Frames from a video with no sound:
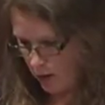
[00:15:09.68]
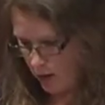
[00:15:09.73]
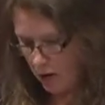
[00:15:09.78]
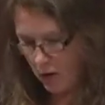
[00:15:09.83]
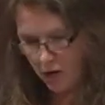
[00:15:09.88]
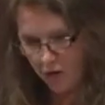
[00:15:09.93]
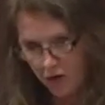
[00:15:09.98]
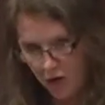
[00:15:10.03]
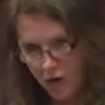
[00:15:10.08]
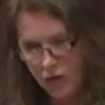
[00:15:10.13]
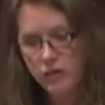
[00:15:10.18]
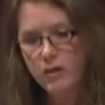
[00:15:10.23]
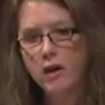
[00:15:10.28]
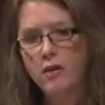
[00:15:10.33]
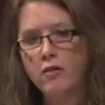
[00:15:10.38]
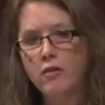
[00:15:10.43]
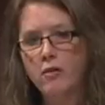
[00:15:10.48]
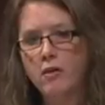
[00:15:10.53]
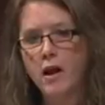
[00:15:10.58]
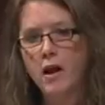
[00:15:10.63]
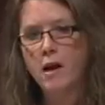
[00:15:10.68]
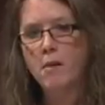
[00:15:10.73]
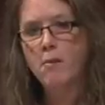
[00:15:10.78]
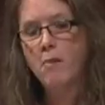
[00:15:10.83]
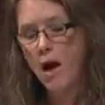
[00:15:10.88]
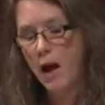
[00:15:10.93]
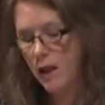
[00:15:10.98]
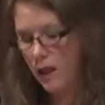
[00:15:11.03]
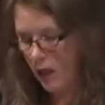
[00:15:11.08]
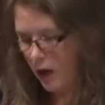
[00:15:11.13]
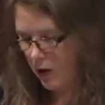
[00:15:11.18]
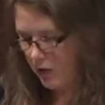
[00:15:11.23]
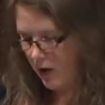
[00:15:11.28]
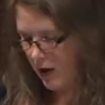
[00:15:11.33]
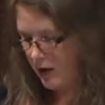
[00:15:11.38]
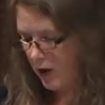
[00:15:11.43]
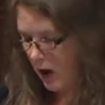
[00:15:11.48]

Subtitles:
Just yesterday, my love and